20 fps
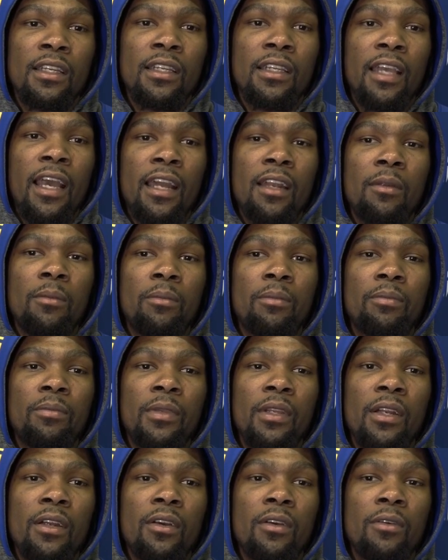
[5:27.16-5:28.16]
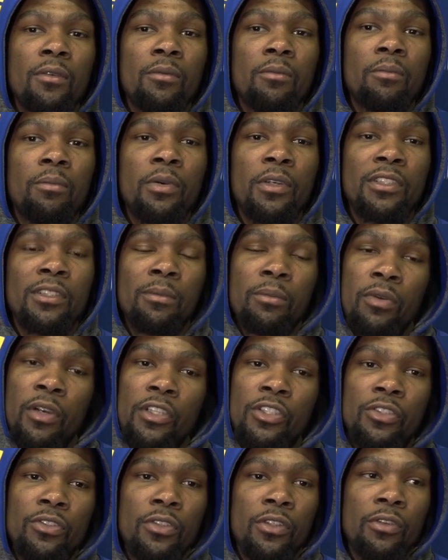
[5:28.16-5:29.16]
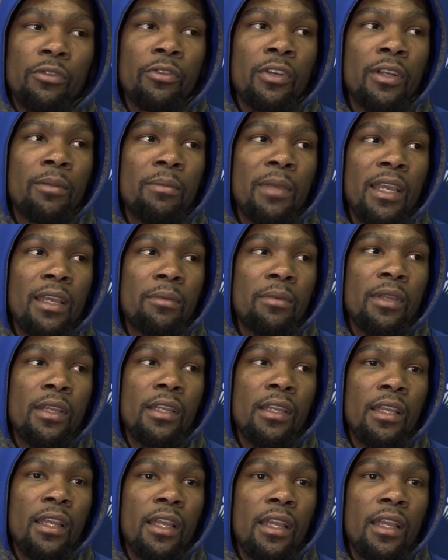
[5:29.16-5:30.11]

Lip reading: Got him, put some pressure on the rim maybe,